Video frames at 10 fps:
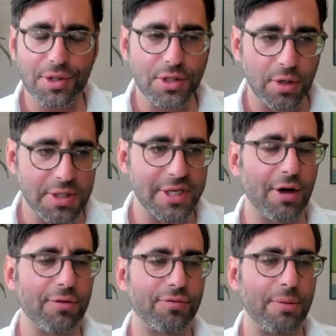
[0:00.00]

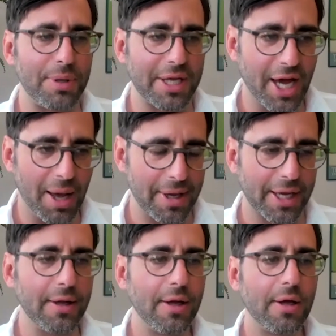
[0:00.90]
yourself from
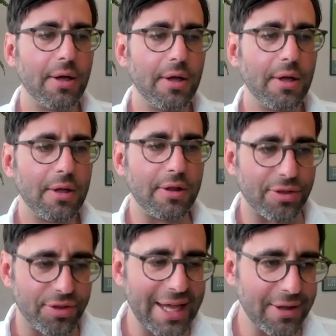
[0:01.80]
becoming the
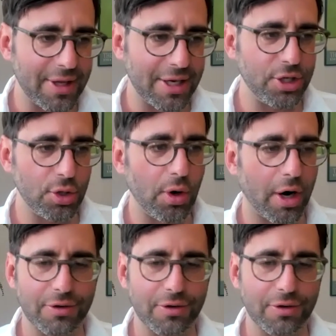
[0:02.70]
thing that you are